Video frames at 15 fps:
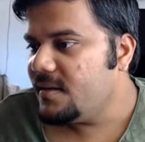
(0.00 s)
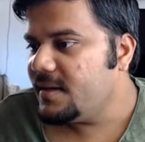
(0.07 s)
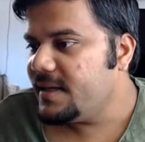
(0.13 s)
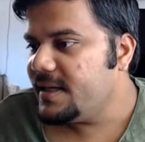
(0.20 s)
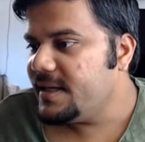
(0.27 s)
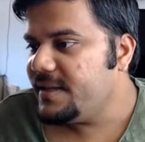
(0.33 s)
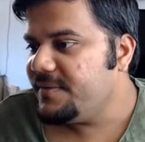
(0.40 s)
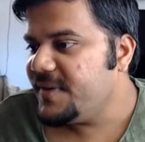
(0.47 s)

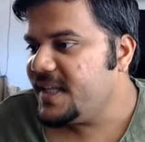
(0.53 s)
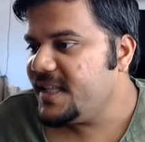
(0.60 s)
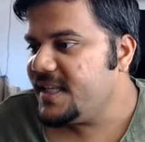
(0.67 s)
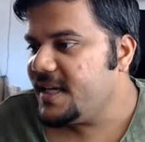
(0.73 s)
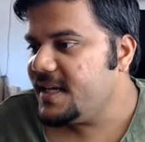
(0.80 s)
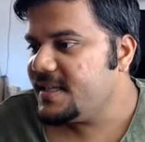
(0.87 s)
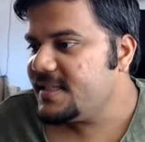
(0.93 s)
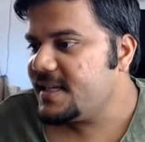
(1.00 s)

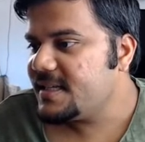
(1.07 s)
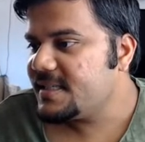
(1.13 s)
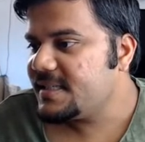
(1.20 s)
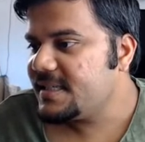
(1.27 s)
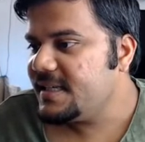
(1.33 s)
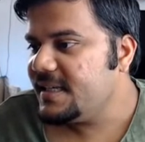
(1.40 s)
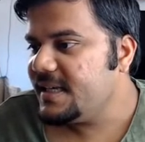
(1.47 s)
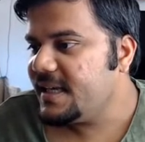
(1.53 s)
Nivedia is
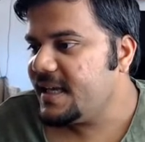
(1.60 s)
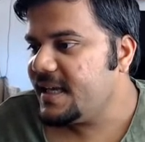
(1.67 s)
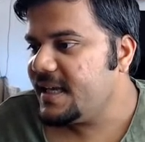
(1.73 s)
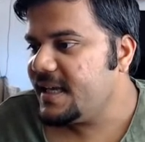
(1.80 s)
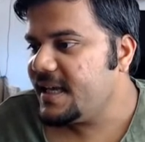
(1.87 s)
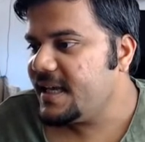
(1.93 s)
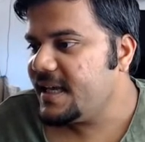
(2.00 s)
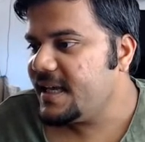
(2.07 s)
asking,
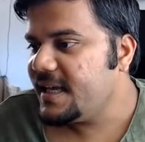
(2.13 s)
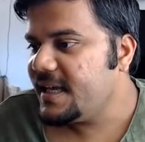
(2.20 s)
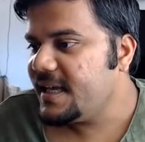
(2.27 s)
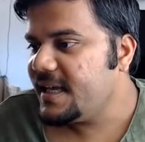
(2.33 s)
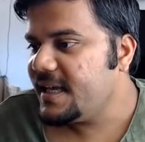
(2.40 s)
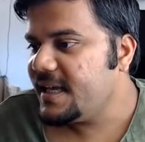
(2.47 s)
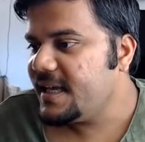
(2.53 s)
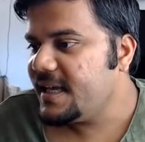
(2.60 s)
actually I'm doing
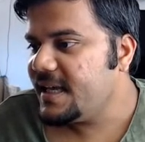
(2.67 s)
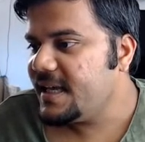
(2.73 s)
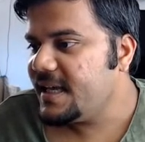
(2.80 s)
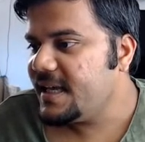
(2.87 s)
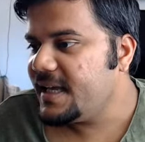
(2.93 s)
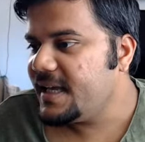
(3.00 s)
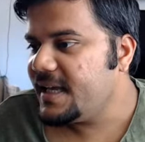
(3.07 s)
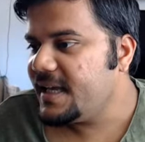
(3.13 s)

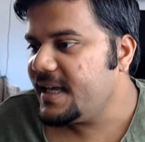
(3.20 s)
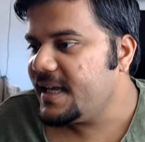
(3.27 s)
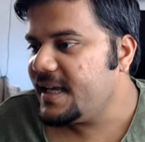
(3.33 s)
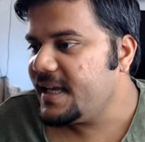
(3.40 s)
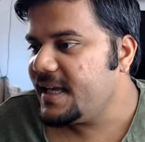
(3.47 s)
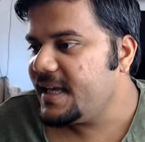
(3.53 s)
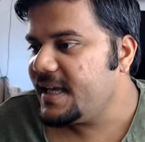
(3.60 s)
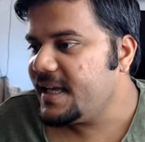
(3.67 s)
MSc.
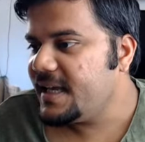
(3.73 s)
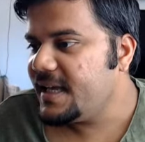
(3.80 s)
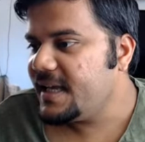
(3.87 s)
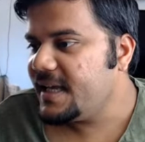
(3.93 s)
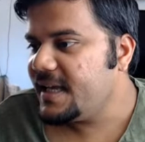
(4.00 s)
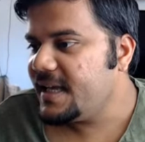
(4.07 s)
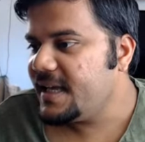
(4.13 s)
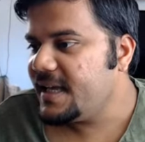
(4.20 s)
Yeah, I already
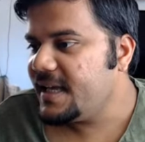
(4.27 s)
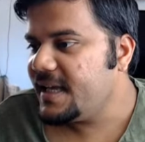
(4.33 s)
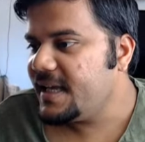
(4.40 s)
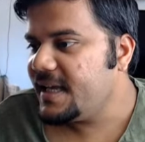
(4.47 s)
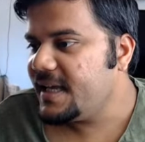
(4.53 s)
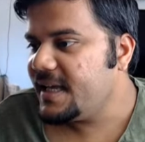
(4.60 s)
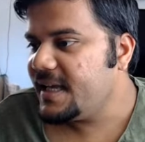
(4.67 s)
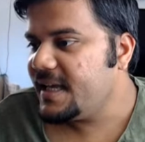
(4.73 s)
answered,
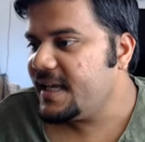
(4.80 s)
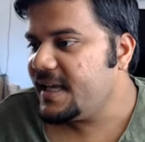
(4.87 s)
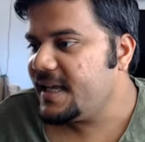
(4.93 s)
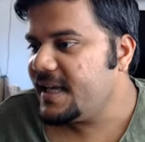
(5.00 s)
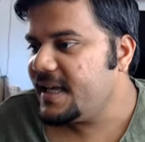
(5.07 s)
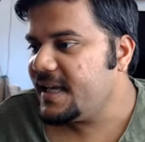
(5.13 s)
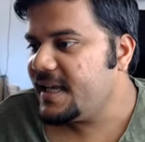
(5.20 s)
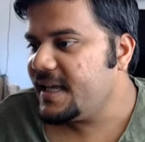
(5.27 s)

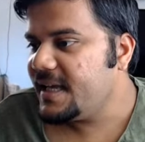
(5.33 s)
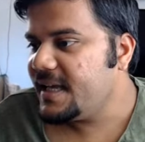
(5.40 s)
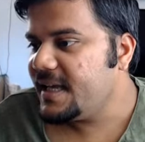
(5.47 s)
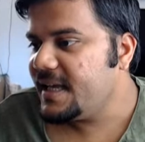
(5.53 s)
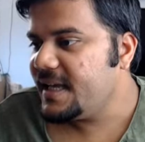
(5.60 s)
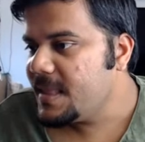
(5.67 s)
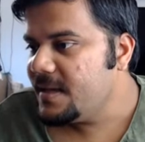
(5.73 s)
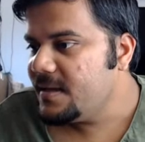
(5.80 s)
Nivedia.
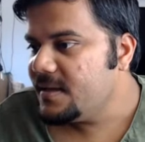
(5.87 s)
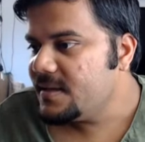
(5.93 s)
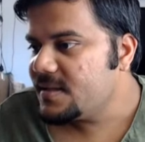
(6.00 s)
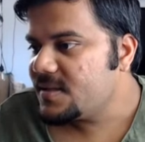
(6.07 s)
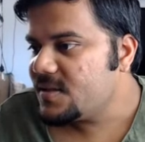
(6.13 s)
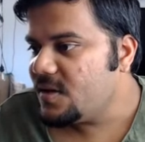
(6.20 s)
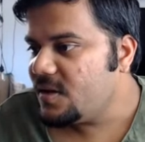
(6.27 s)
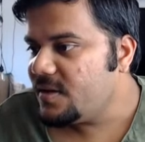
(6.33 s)

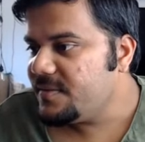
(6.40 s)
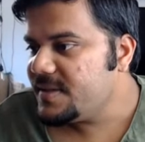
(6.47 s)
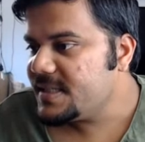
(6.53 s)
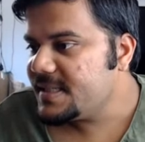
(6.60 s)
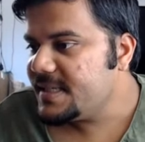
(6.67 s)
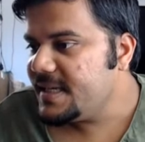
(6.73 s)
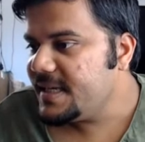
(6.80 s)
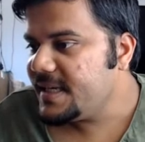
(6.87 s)
Saurav is
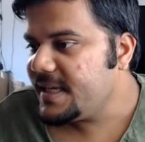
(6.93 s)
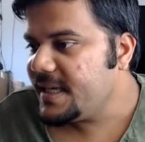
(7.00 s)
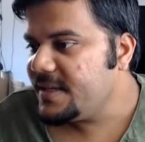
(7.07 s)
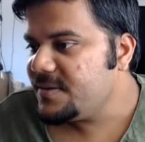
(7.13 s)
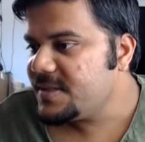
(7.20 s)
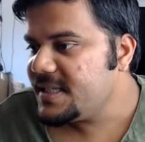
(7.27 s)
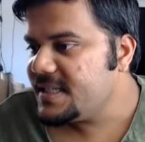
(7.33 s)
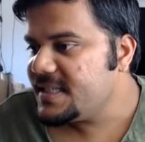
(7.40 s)
saying, can you
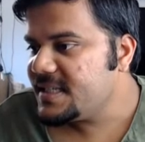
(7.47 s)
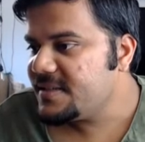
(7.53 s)
suggest